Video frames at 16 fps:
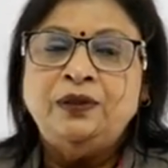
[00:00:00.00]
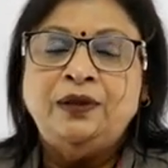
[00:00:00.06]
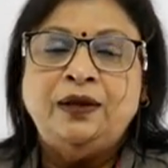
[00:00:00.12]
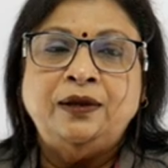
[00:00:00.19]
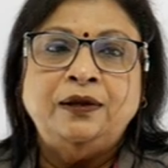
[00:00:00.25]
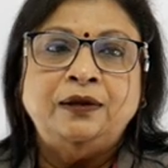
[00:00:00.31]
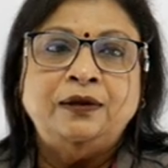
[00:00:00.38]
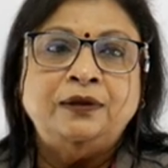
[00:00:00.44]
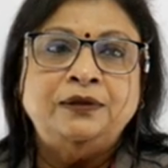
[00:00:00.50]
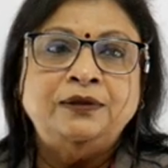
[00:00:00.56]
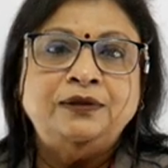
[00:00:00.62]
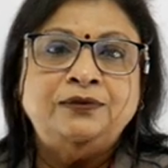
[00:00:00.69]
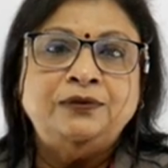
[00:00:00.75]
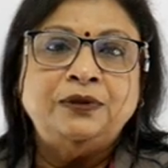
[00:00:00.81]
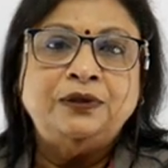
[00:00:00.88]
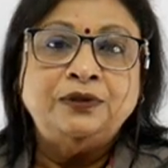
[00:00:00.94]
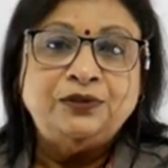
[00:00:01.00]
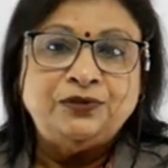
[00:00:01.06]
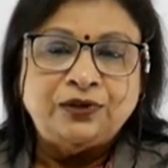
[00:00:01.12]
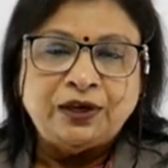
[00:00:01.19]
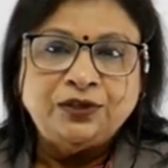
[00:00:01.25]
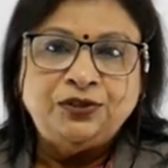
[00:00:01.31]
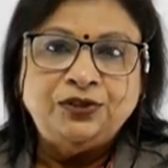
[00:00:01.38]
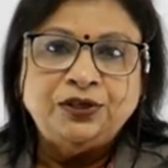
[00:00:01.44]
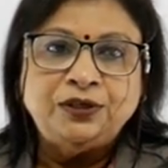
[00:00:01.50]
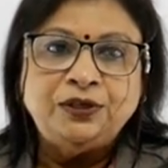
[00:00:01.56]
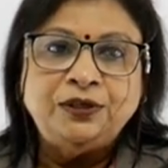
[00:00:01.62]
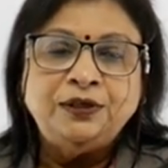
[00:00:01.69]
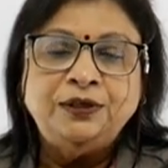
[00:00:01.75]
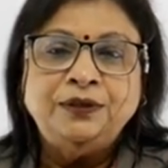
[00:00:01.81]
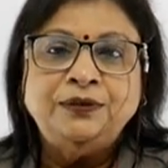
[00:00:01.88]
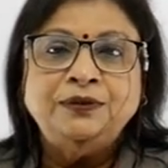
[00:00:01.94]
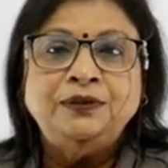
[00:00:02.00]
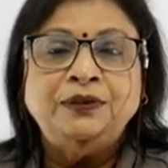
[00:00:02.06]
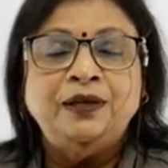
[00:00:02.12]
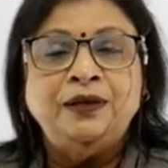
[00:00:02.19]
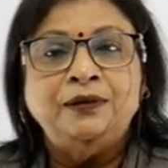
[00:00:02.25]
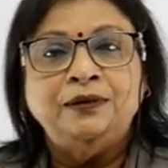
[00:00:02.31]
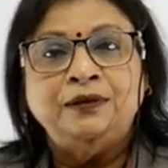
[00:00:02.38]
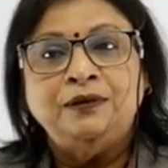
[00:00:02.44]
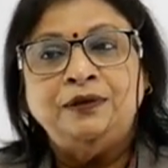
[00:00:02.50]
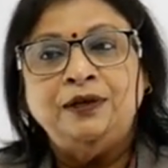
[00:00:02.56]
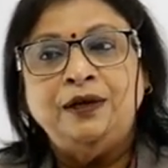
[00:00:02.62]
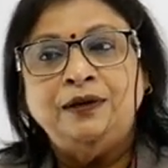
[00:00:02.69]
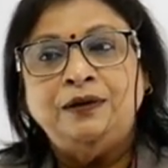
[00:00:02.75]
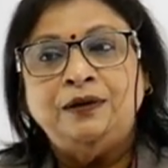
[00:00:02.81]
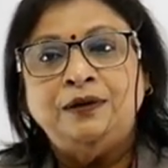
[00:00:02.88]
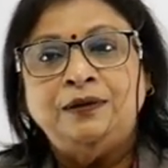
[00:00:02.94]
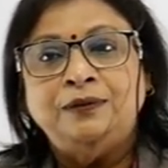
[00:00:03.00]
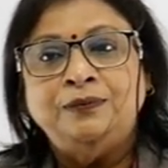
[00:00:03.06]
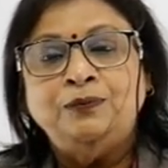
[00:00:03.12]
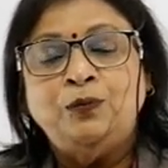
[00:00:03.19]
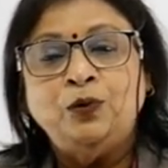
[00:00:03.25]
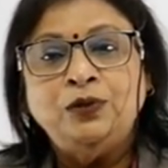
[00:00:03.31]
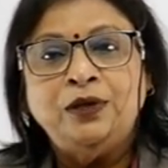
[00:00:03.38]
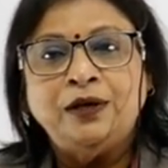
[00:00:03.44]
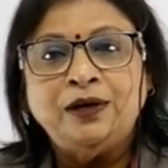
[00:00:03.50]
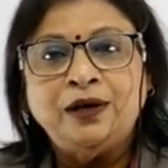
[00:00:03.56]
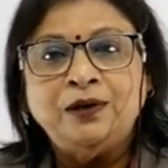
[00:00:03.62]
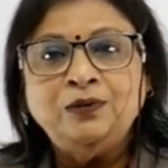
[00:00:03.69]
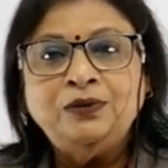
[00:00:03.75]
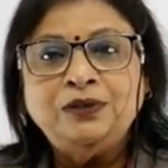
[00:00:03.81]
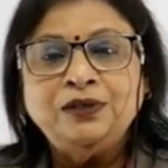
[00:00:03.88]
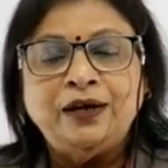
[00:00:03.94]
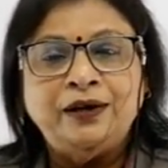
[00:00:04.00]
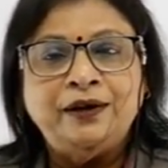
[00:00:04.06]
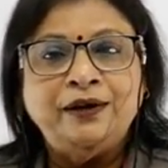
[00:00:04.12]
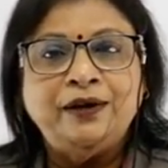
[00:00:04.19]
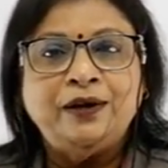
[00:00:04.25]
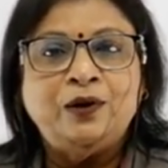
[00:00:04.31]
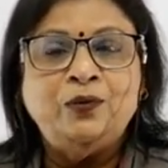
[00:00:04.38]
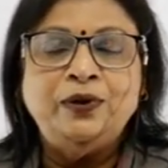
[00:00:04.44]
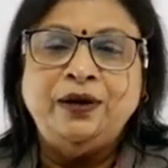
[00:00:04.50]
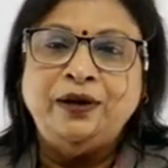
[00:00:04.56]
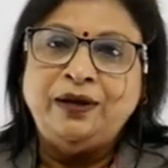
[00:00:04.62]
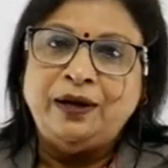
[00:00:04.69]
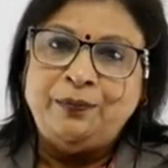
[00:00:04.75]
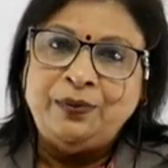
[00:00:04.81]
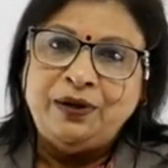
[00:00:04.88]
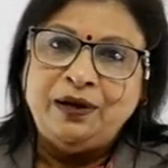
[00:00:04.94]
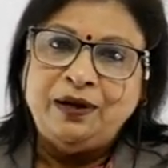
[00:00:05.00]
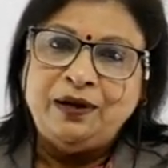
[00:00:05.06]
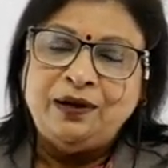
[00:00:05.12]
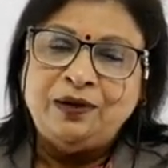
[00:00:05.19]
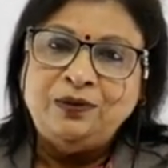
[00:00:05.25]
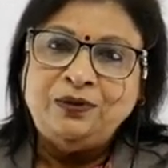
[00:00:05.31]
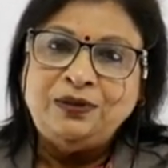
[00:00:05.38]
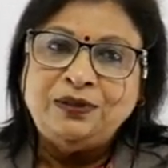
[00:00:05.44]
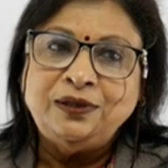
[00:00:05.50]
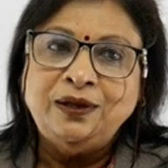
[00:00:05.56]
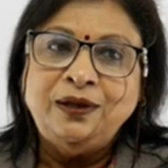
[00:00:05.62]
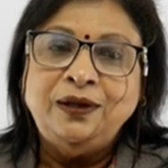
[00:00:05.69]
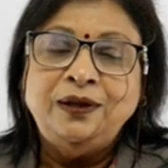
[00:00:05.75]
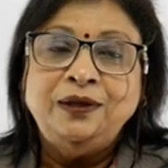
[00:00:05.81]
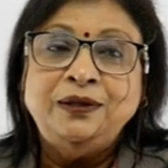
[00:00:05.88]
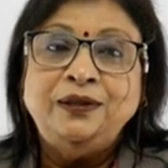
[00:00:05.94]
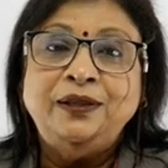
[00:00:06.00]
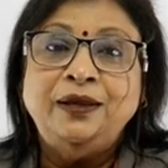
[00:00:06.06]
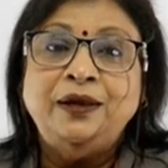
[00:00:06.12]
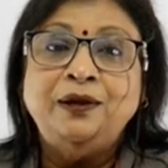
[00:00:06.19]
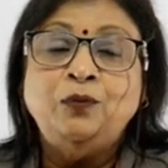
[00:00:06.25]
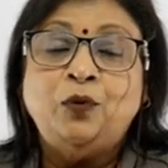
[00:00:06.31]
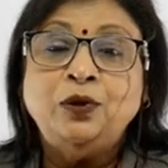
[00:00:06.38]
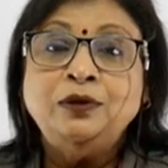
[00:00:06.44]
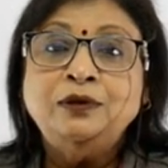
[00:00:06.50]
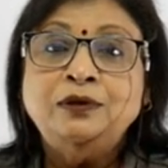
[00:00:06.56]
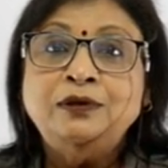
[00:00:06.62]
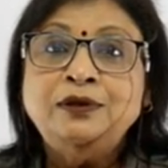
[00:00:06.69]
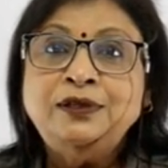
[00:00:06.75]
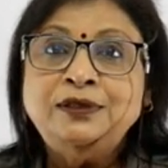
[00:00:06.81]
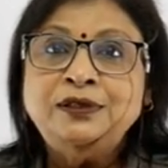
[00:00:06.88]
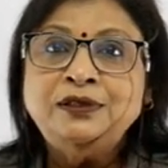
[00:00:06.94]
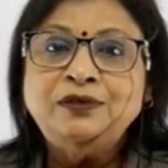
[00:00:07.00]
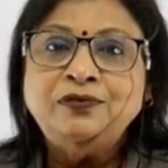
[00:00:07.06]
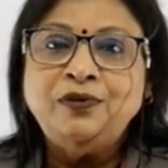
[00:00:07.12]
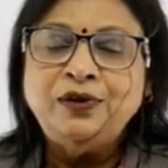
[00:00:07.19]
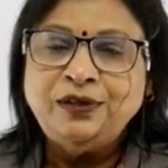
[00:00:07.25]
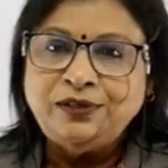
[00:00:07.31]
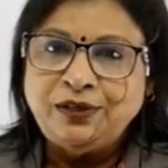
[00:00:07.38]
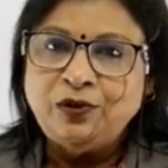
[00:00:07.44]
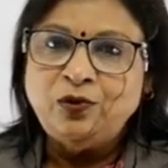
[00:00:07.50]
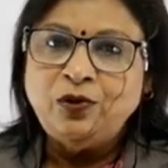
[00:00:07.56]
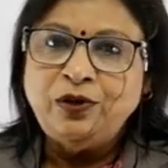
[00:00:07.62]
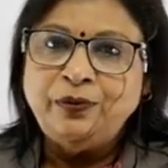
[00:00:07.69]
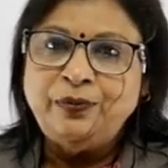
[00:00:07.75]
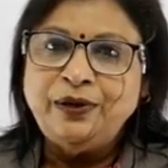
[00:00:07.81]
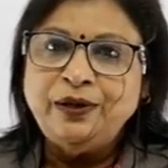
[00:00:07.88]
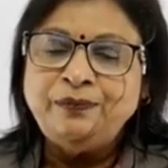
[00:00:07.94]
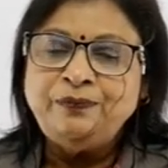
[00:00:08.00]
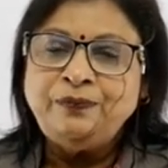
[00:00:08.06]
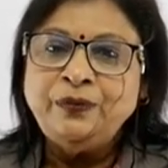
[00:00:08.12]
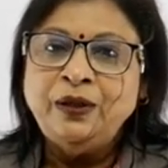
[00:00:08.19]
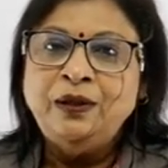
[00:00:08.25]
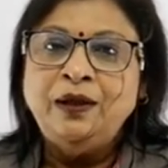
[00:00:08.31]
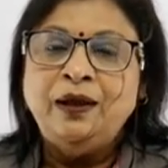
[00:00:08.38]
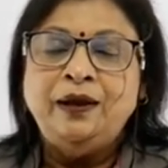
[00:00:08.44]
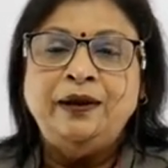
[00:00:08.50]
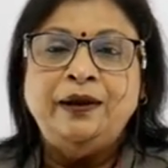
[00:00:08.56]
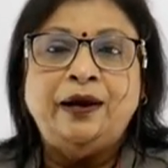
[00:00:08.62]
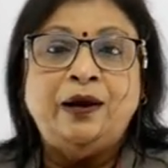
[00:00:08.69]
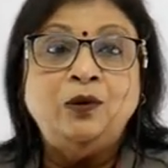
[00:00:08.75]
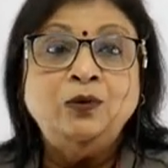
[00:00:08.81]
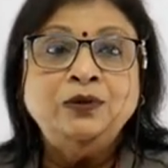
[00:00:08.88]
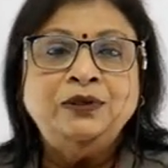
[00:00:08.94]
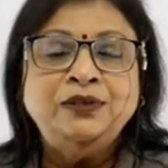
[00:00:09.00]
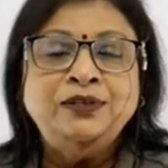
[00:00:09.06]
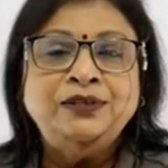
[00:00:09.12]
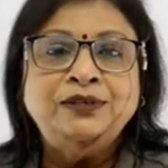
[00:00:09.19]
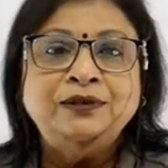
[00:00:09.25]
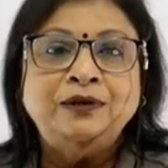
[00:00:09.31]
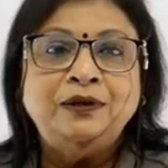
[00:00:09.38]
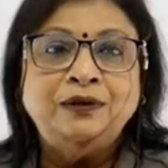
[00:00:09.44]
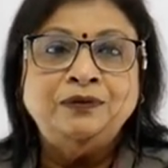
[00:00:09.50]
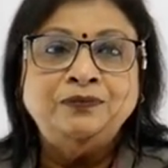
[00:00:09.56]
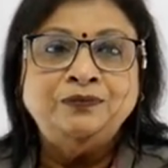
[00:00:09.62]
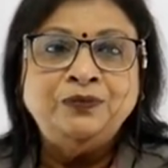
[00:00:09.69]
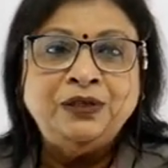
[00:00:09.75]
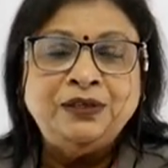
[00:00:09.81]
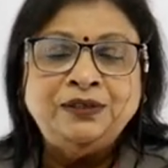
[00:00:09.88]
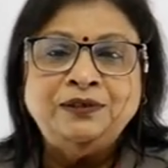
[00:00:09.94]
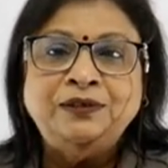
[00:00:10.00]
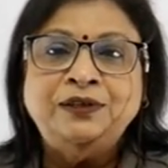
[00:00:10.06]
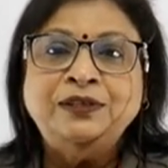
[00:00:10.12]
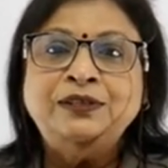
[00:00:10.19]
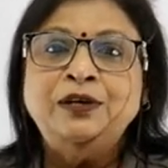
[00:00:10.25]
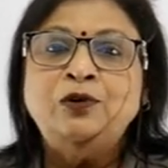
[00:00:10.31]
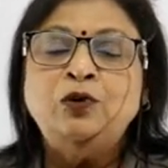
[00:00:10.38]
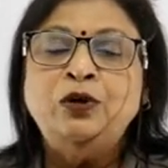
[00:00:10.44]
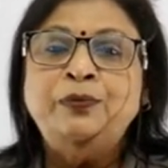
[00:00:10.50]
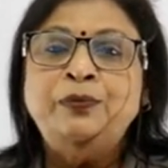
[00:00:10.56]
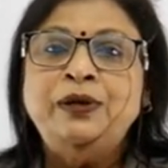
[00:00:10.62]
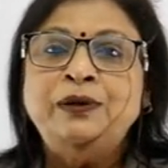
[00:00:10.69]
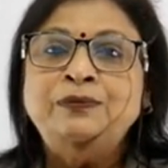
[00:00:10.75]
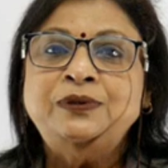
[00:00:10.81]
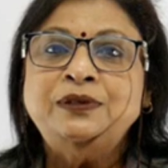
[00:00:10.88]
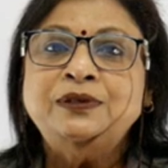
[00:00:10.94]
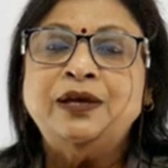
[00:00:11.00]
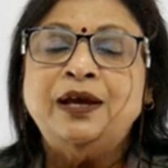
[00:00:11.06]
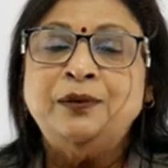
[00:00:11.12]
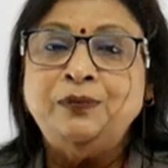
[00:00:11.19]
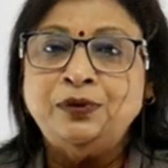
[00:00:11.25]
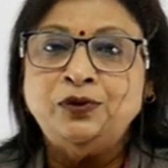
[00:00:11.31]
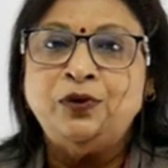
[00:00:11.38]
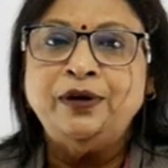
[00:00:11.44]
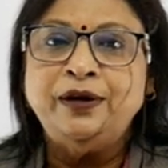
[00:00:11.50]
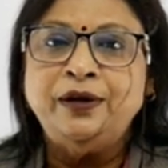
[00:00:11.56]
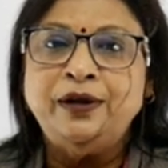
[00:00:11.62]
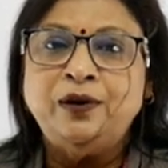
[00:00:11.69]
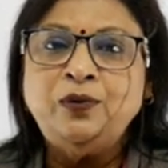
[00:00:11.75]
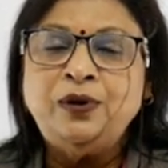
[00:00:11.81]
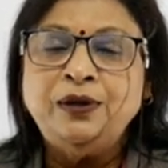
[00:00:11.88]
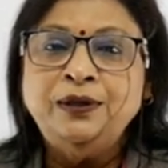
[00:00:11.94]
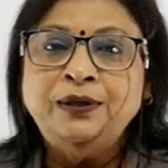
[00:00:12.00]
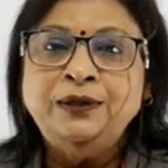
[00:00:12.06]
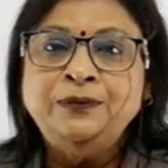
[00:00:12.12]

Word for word: then uh, st uh, structure, then uh, uh both accounts, current account and capital accounts, then what are the reasons for disequilibrium and how these, uh, these disequilibriums can be sorted out